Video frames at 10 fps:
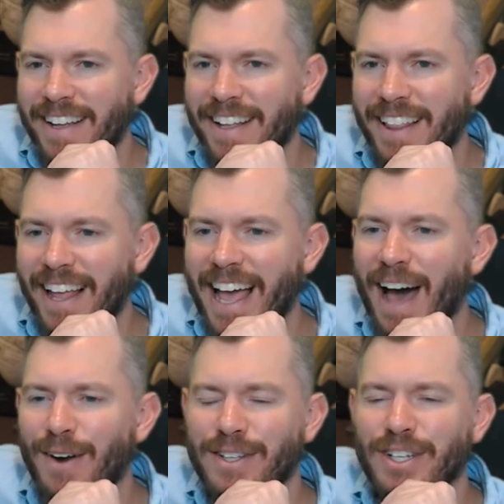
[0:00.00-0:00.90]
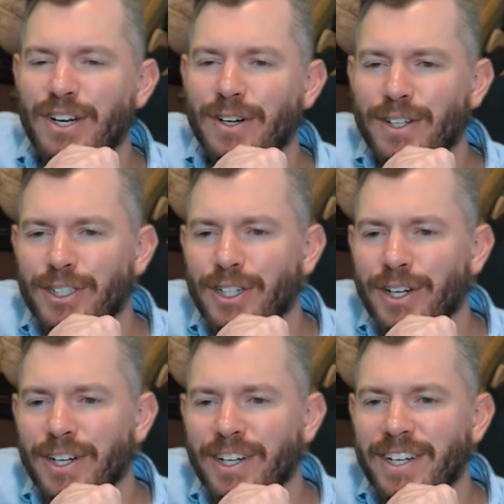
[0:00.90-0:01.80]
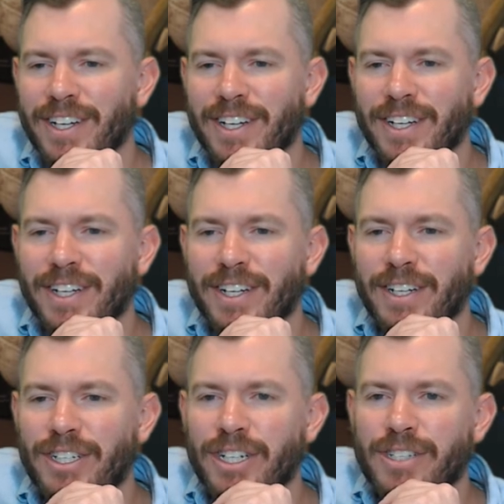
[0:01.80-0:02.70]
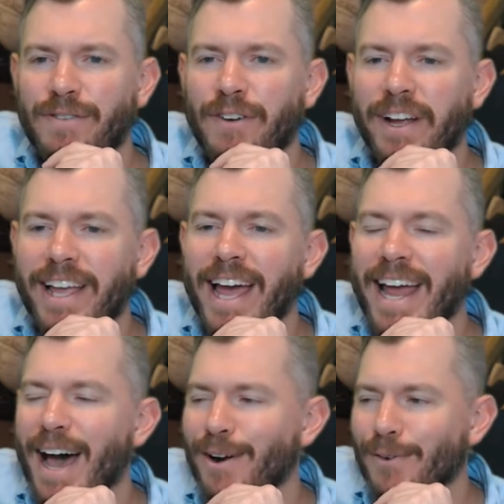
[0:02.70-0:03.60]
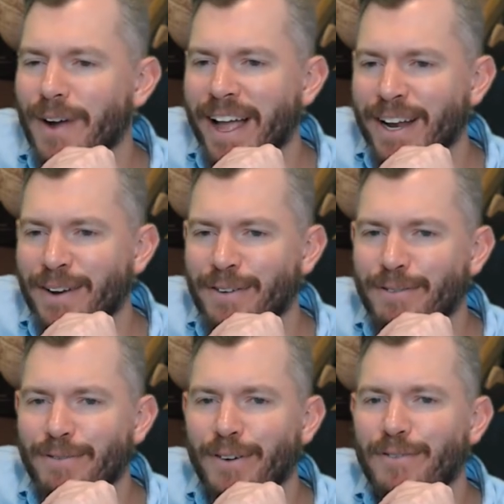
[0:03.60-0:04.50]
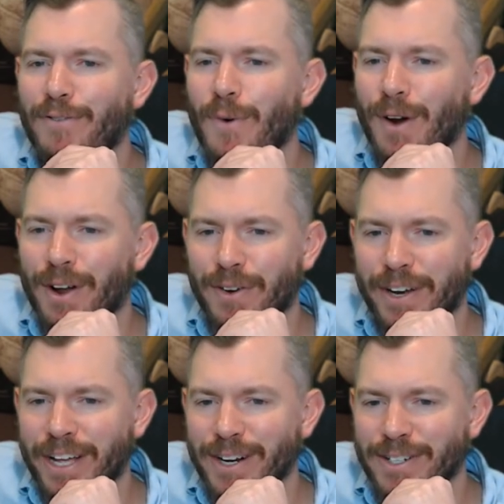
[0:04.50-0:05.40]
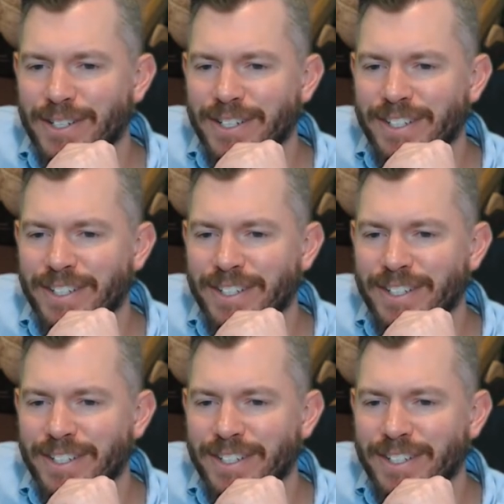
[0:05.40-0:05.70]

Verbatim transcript: Like, how does a culture just forget how to write for 400 years?